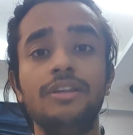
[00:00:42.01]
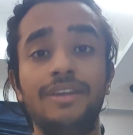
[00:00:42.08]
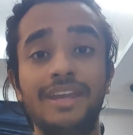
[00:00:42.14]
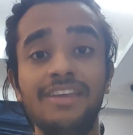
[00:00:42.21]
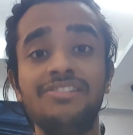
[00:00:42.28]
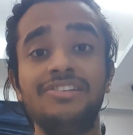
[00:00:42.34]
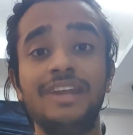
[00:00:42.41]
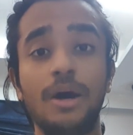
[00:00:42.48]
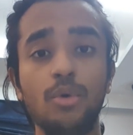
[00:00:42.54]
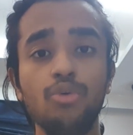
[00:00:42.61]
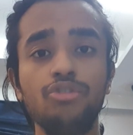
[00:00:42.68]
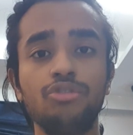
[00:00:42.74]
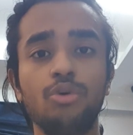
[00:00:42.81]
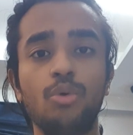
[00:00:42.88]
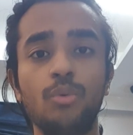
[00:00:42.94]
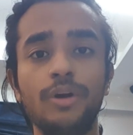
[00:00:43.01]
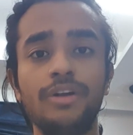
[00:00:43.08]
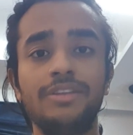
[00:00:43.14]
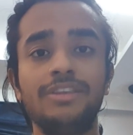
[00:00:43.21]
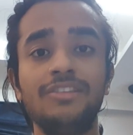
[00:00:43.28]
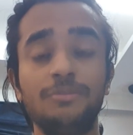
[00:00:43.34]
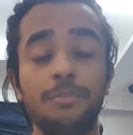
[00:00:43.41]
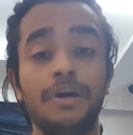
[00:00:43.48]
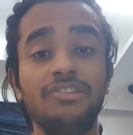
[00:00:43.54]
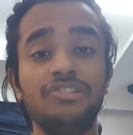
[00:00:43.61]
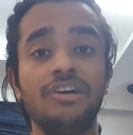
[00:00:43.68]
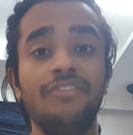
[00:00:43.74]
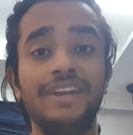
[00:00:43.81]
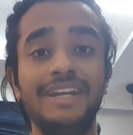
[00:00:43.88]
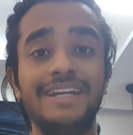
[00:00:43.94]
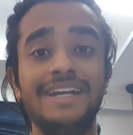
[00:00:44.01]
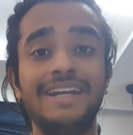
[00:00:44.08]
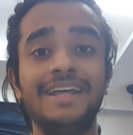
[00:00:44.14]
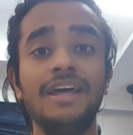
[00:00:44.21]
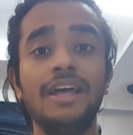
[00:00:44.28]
raised doubts over this much awaited